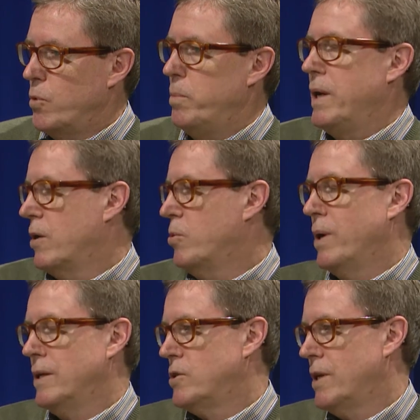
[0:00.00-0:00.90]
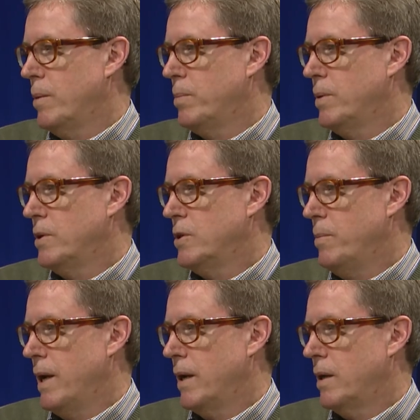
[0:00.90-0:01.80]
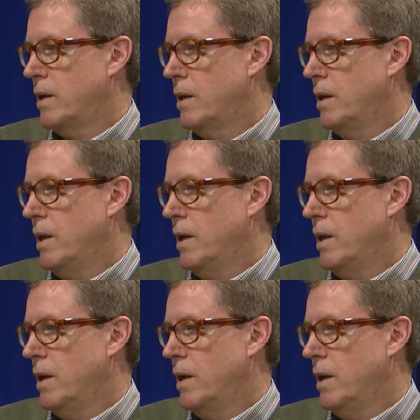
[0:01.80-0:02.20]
be a great step to make.